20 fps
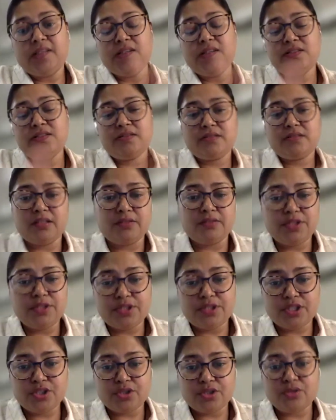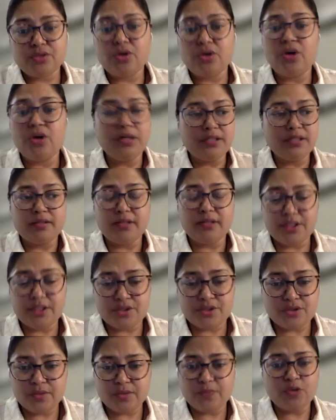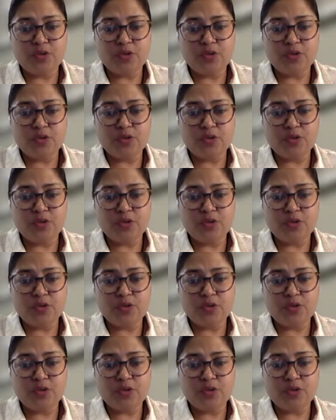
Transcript: this conversation or the relationship,